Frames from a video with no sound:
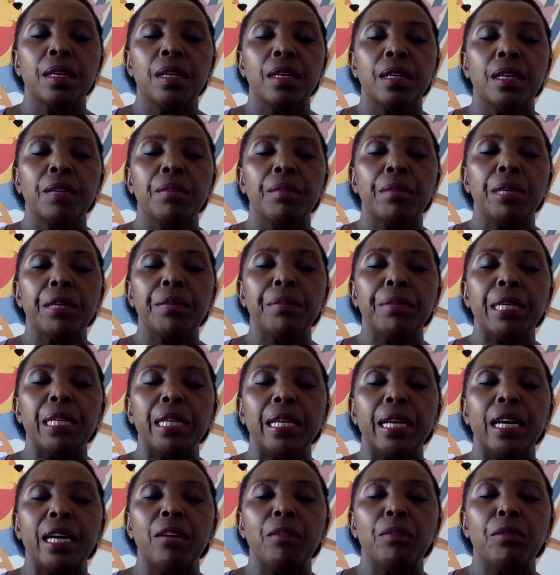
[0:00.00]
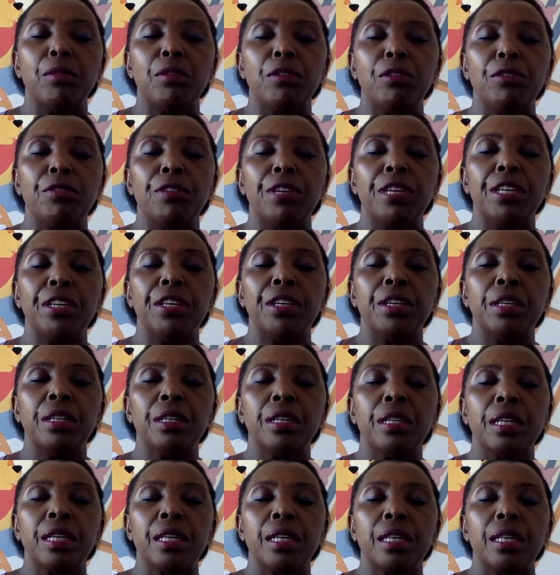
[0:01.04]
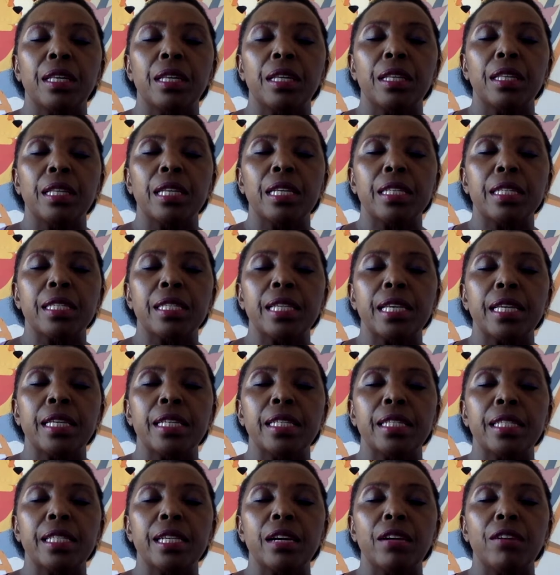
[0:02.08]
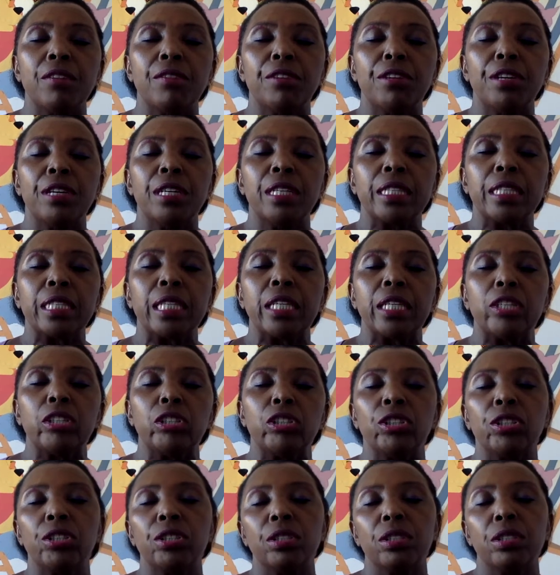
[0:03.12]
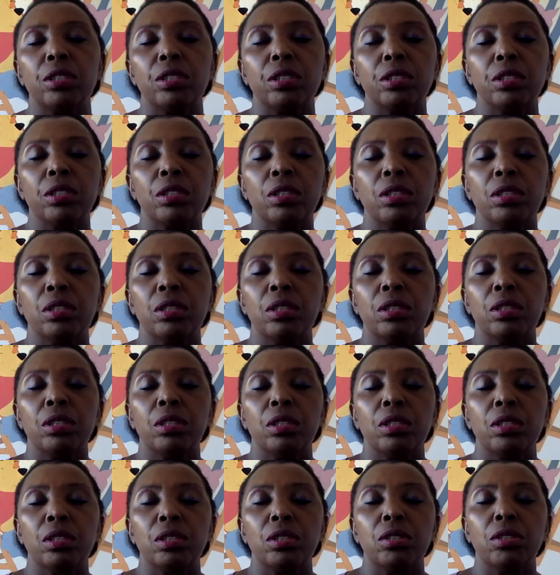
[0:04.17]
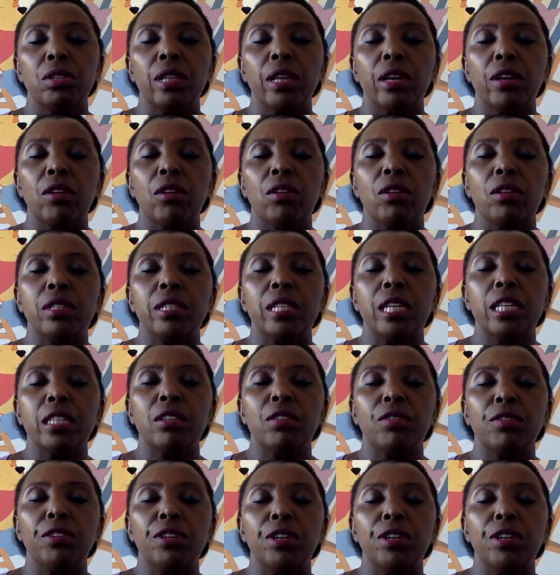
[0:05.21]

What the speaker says: Maybe now moving the center of your attention to the contact of your